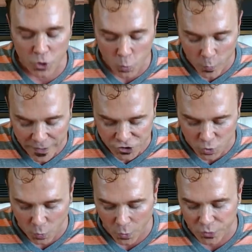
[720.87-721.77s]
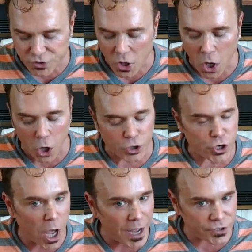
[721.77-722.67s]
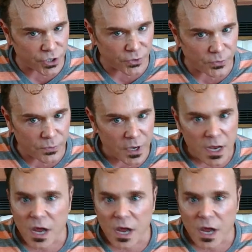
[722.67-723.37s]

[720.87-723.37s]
The rituals are not new,